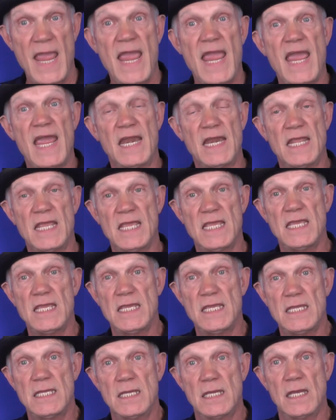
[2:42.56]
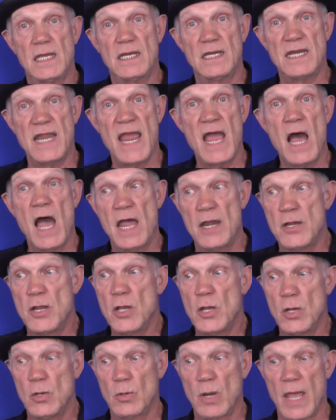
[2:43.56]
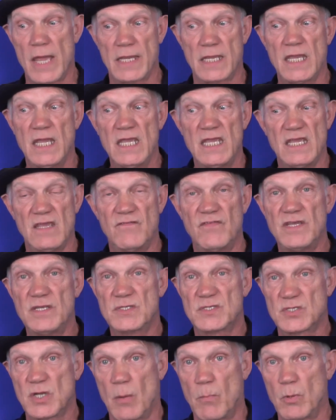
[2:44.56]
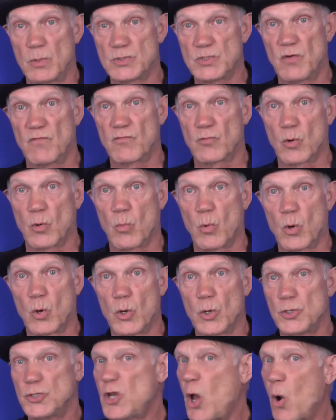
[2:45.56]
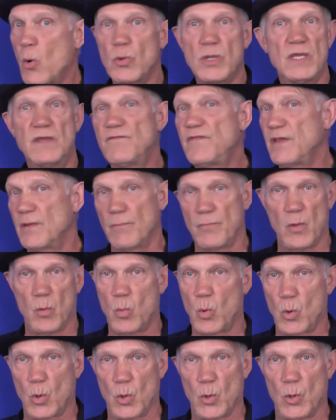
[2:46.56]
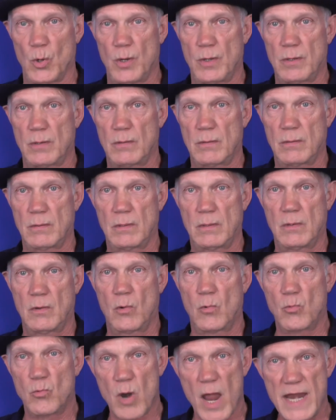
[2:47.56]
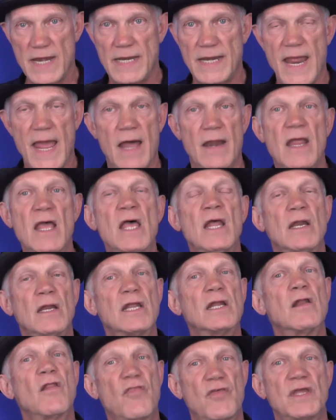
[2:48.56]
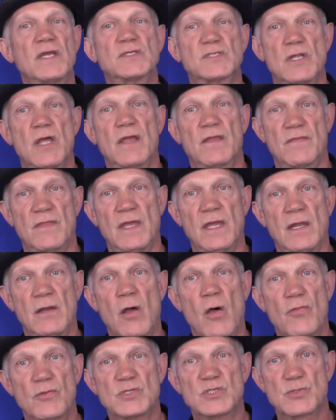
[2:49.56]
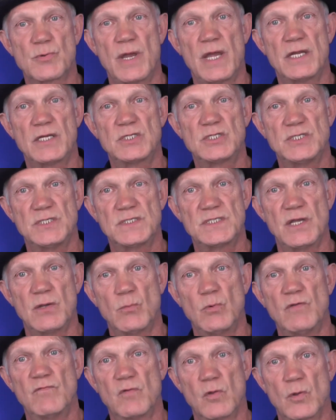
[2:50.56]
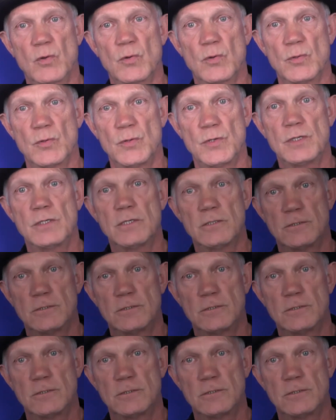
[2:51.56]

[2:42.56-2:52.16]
and he now I know like if he stumbles over a word, don't give him the word, write it out. Little things like that. All the strategies that we've learned.